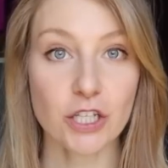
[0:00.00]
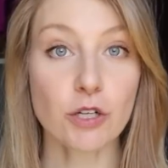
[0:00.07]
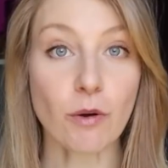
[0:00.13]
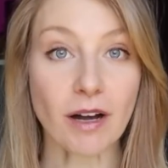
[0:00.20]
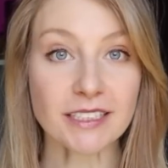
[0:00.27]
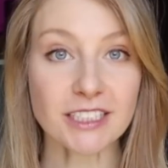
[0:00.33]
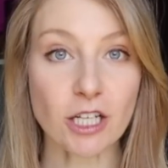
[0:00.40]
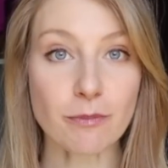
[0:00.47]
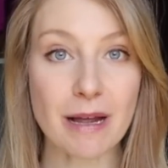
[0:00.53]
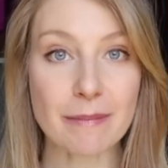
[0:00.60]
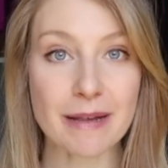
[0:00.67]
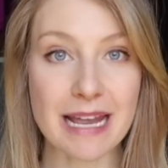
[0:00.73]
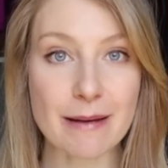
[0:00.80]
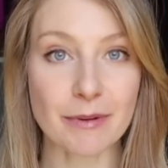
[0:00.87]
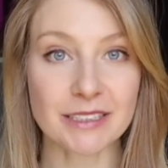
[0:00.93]
You also may
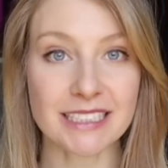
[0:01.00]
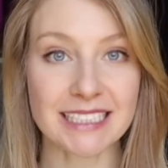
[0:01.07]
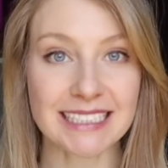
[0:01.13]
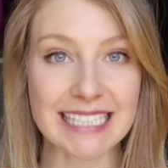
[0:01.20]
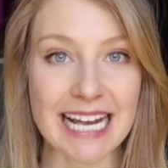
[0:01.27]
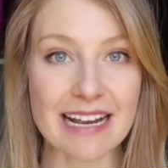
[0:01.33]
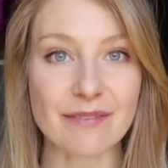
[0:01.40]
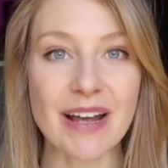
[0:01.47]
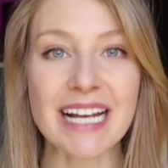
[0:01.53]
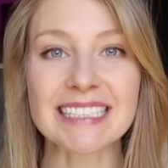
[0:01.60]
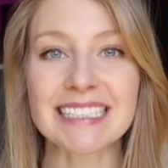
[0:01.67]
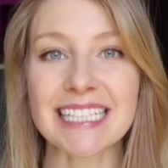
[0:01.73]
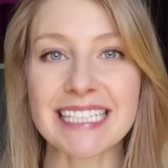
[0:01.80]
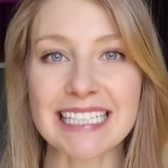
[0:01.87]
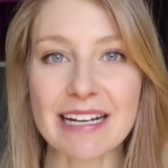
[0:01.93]
be able to save a
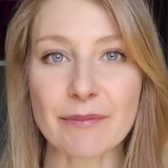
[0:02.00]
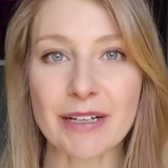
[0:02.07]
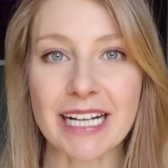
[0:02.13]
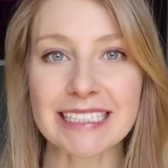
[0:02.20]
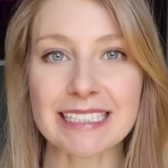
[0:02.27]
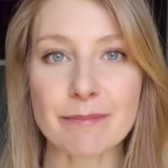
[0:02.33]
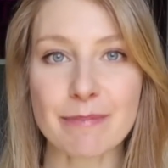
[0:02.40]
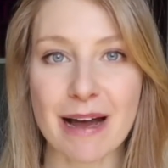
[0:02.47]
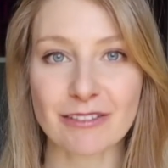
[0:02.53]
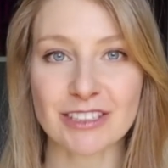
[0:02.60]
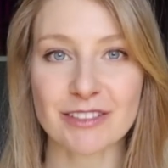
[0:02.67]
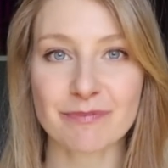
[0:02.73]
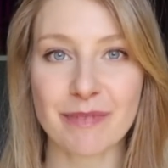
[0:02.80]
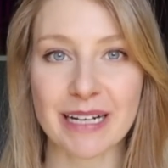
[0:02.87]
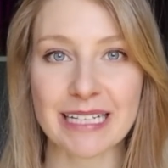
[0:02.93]
significant
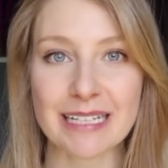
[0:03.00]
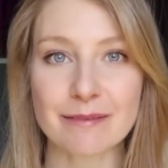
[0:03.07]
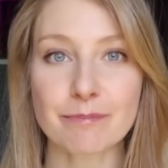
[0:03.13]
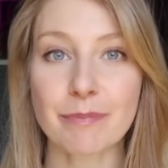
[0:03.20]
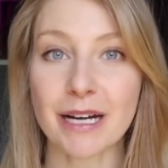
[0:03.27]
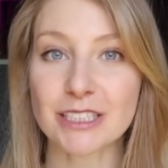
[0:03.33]
amount of money